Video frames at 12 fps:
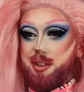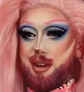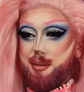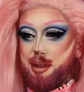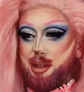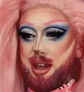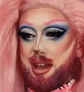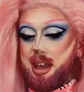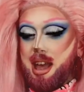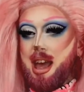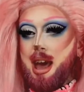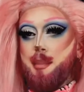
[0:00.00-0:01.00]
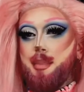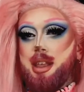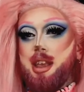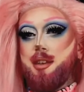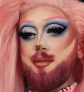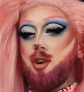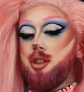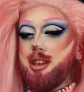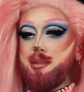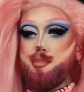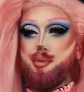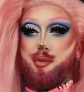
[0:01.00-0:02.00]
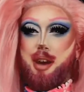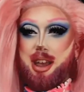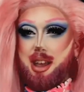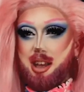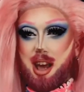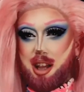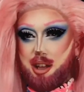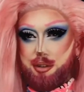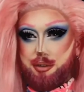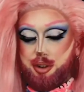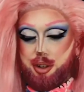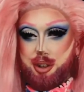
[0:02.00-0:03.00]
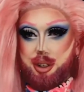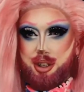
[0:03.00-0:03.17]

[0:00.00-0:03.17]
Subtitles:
and everything, but then you've got these bright, colourful